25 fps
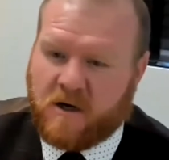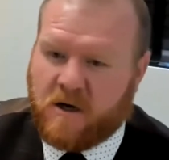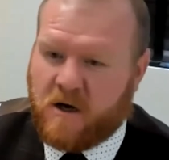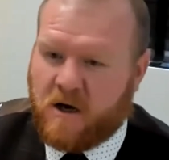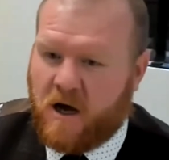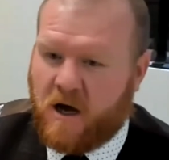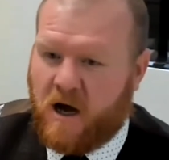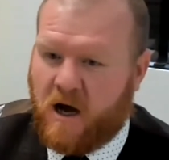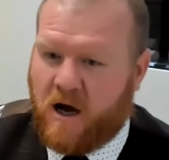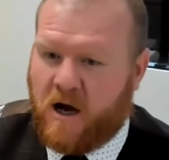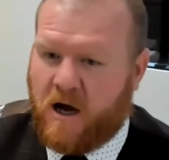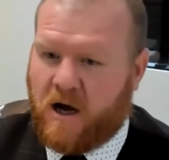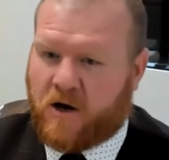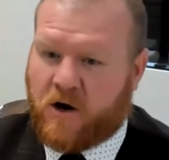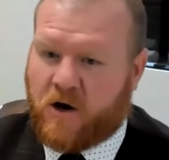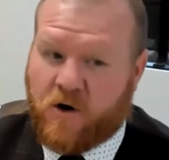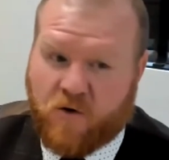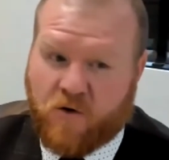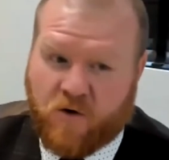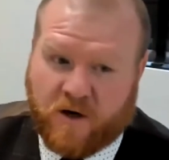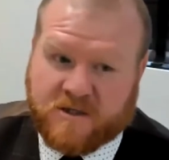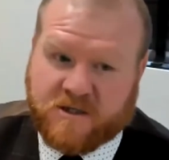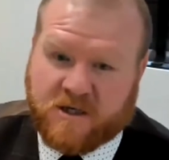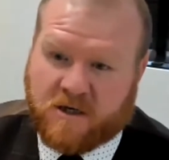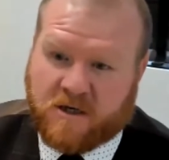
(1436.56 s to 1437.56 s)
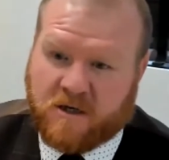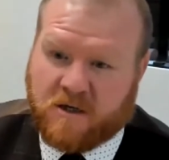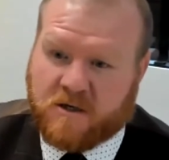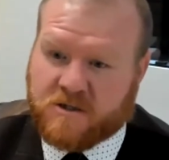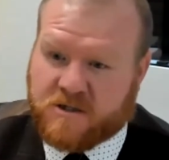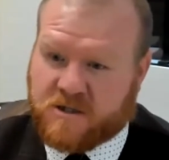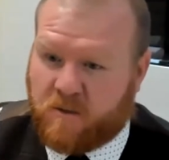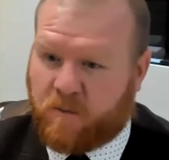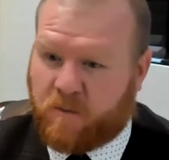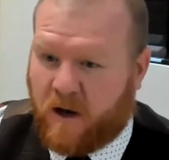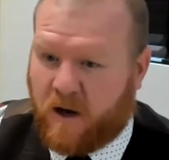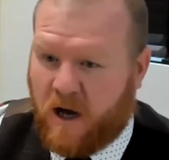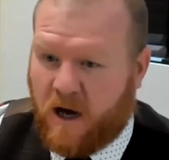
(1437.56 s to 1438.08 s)
a critical
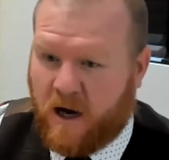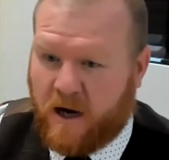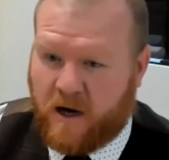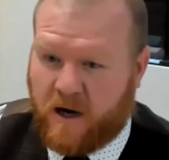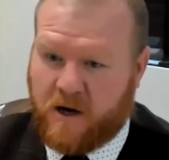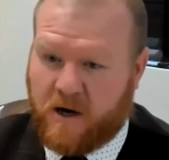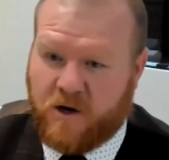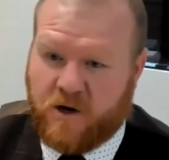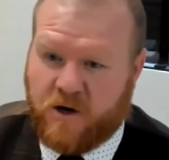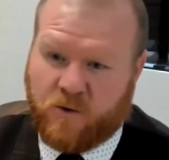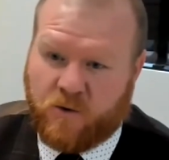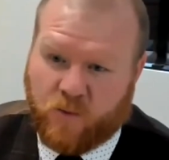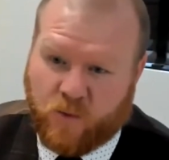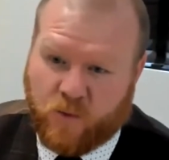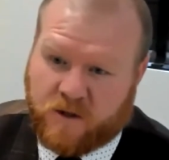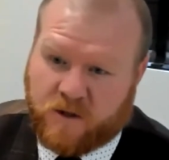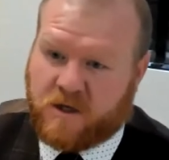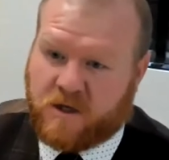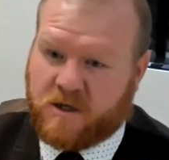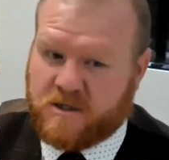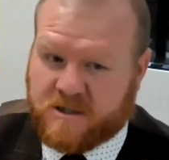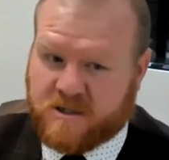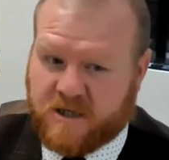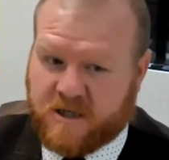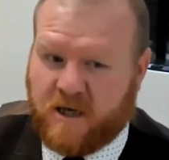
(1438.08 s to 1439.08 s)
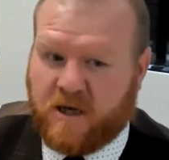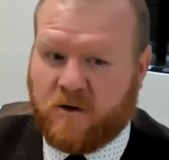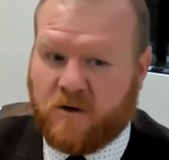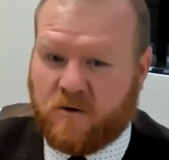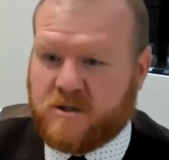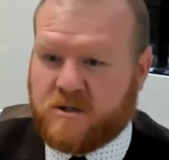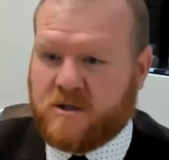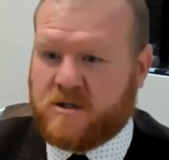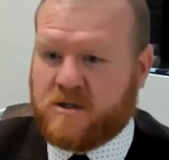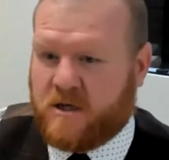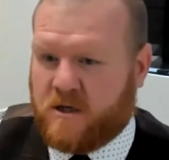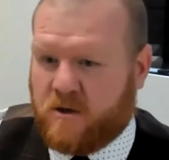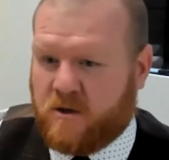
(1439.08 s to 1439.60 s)
supplier and you would continue
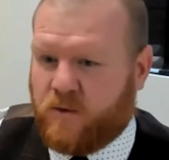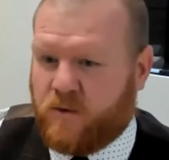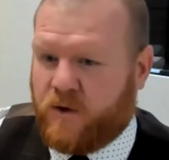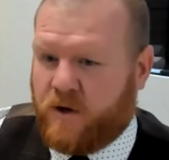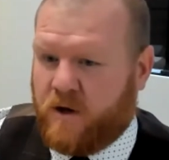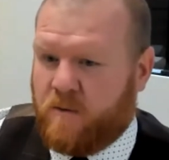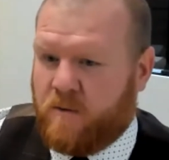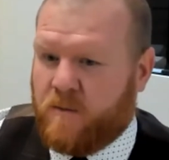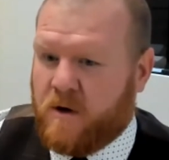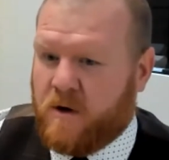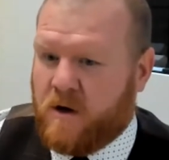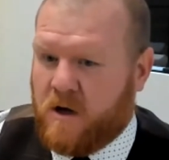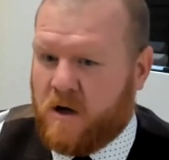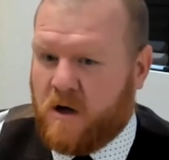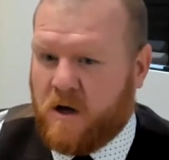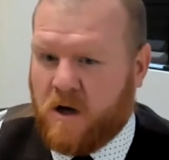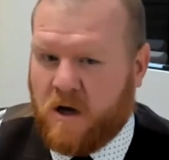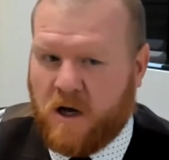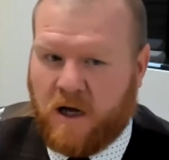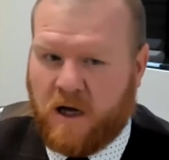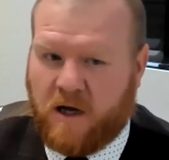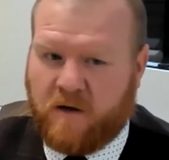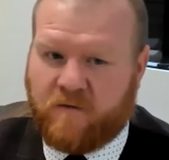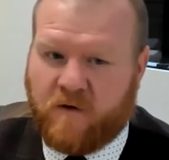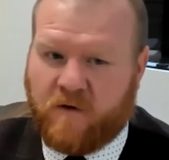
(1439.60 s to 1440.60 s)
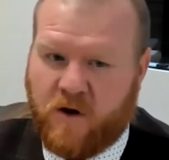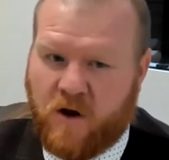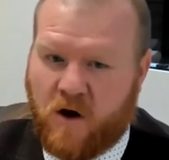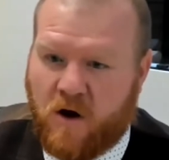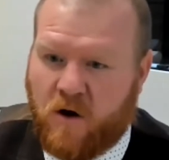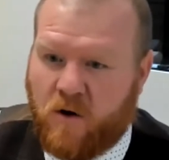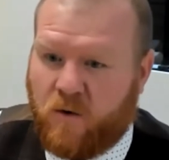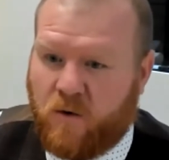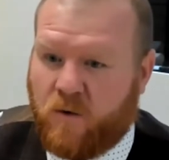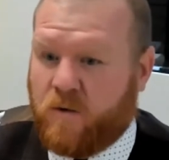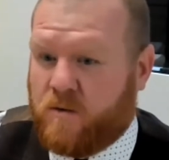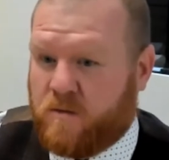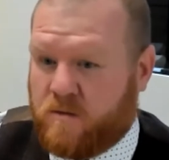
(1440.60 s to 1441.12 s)
to deal with them even
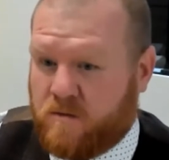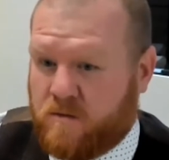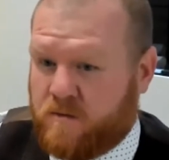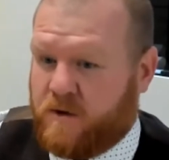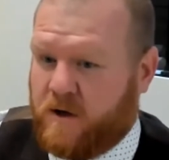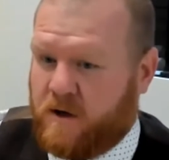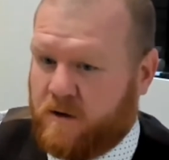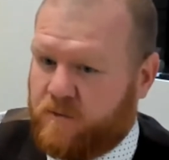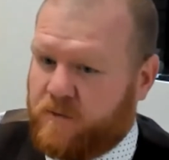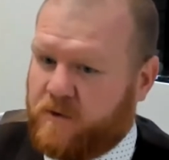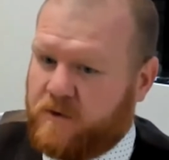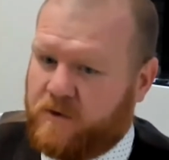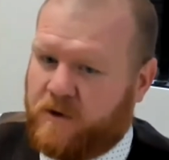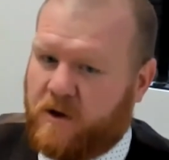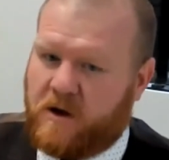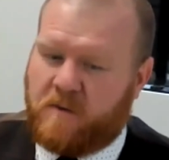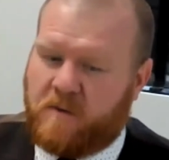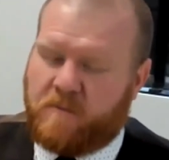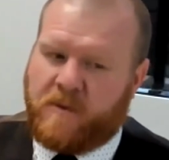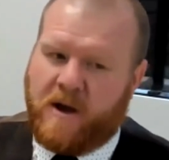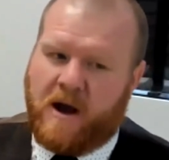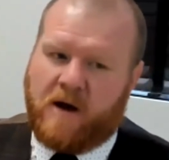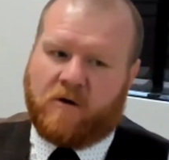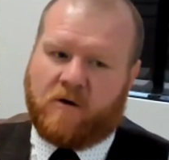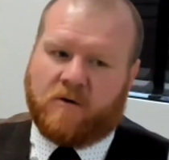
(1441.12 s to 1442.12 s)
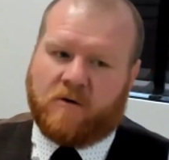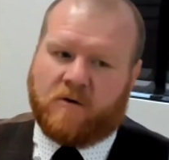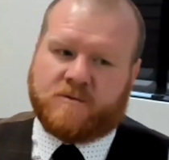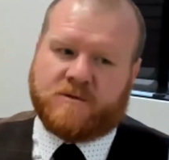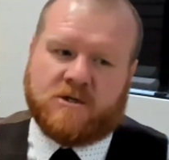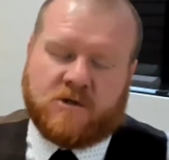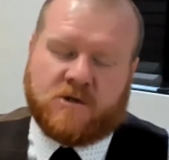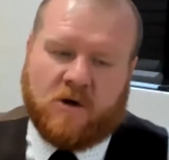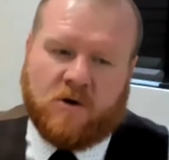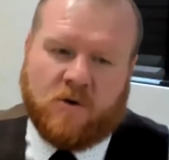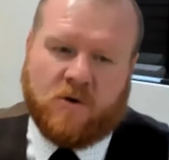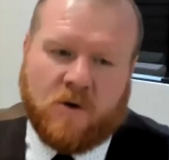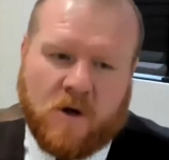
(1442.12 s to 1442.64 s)
though they're in bankruptcy.
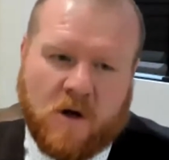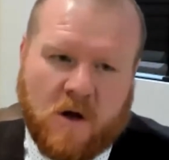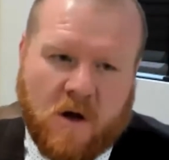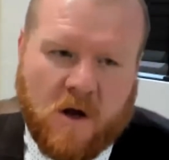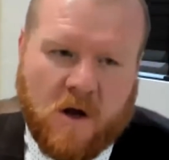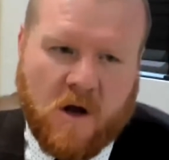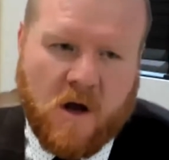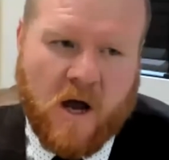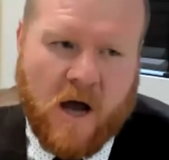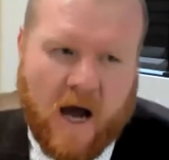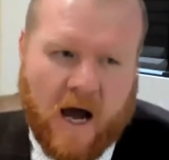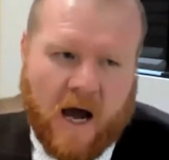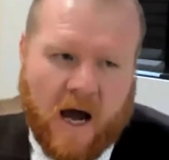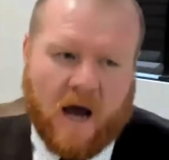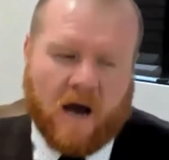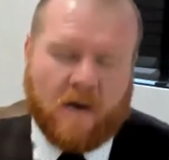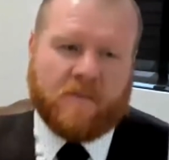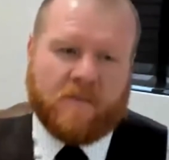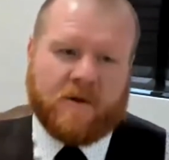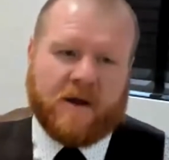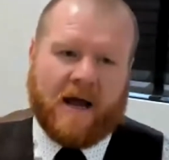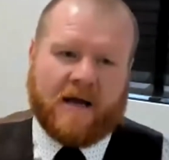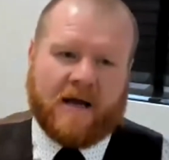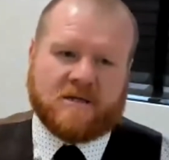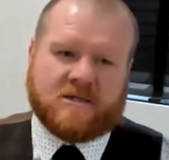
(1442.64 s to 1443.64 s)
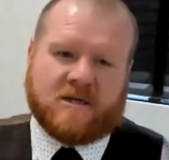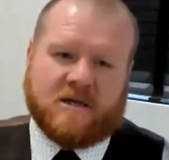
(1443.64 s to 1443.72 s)
So the answer